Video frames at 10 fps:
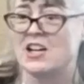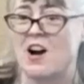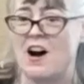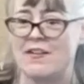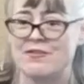
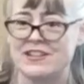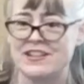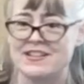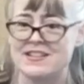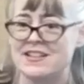
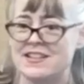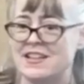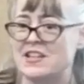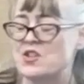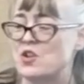conflict
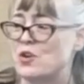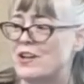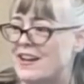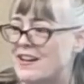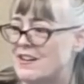is
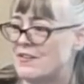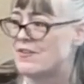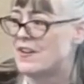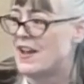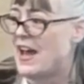
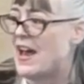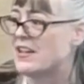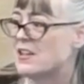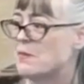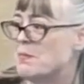creative
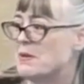and can